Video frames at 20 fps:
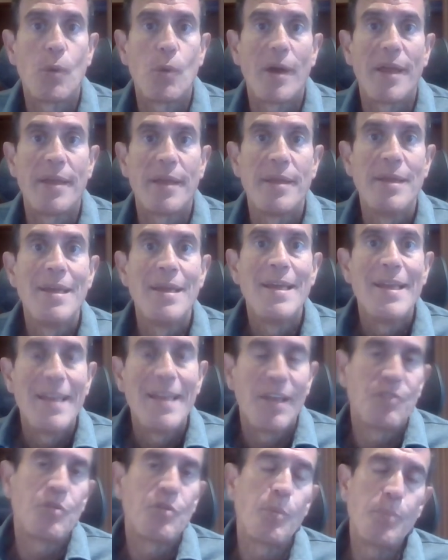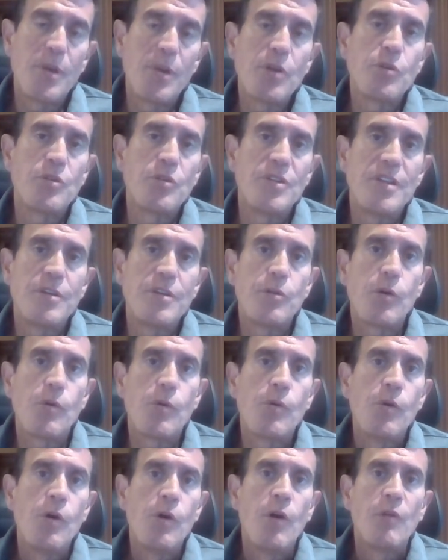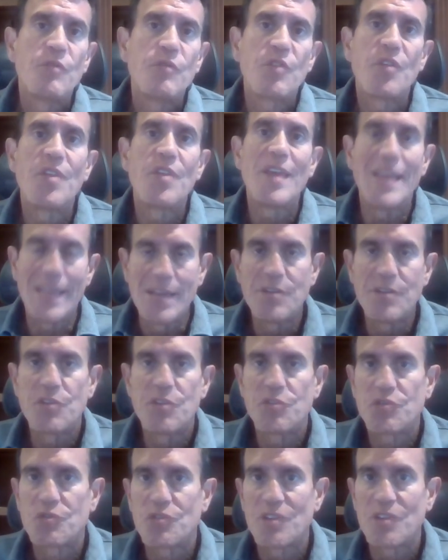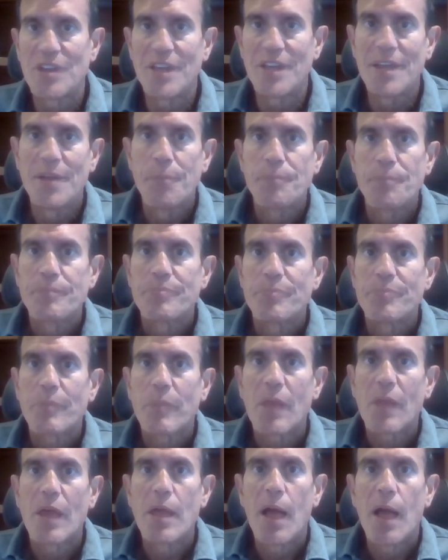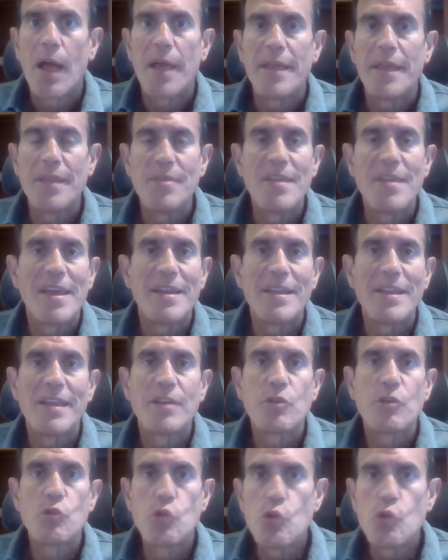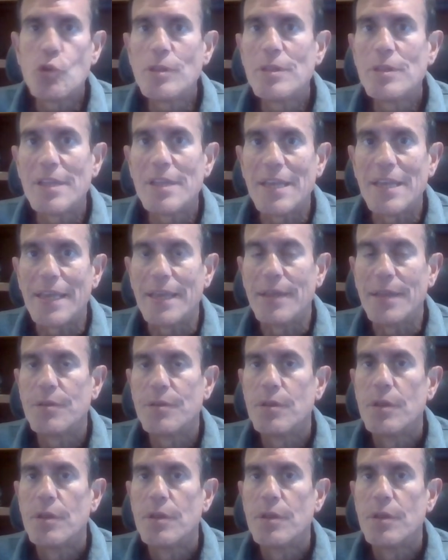way. It's a bigger deal for the industry uh, in that it could lead,